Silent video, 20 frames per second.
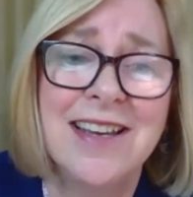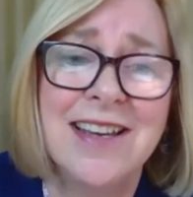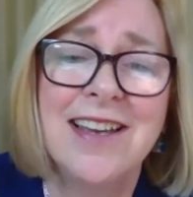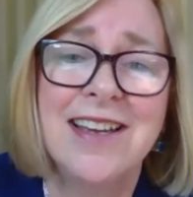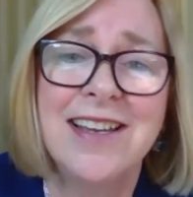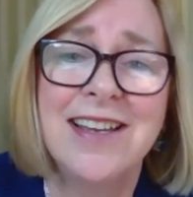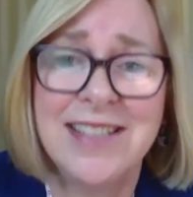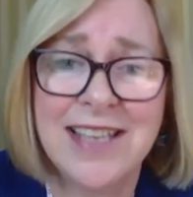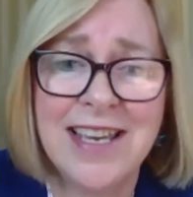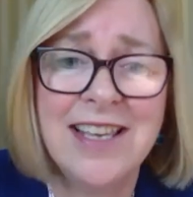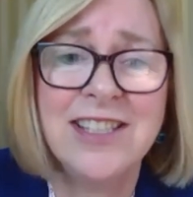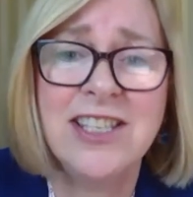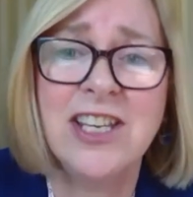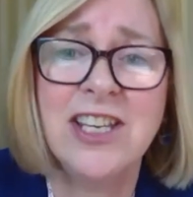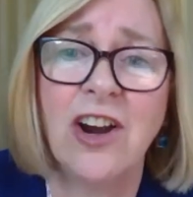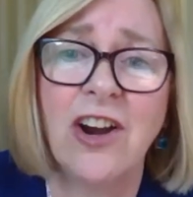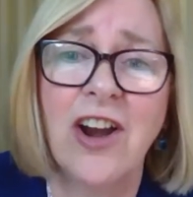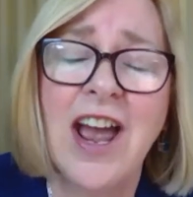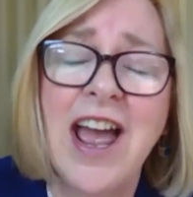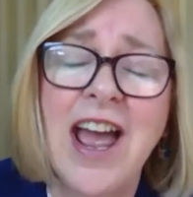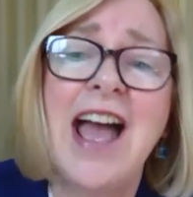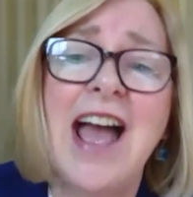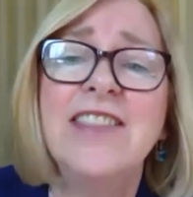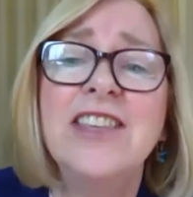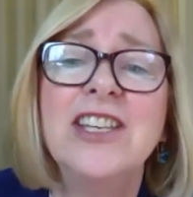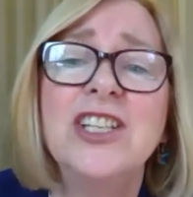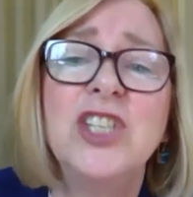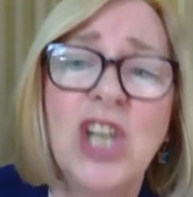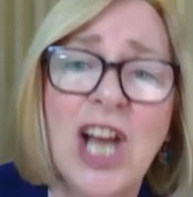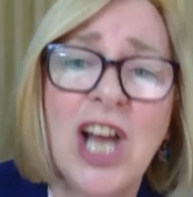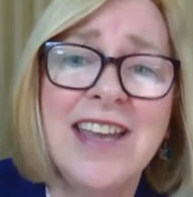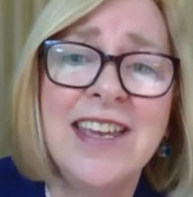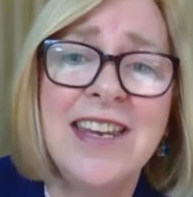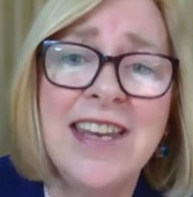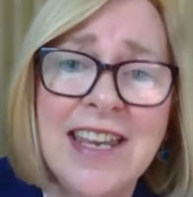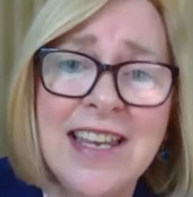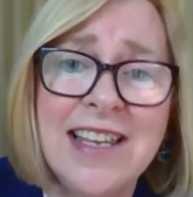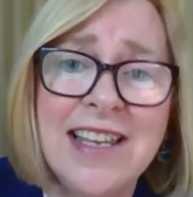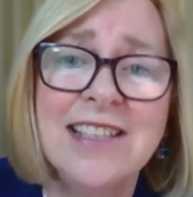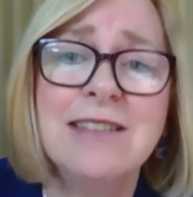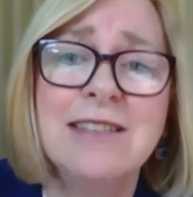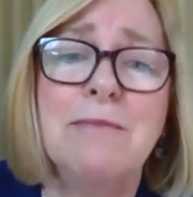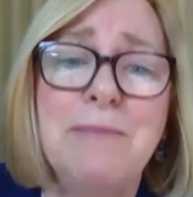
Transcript: It's easier. Yeah. And the Chinese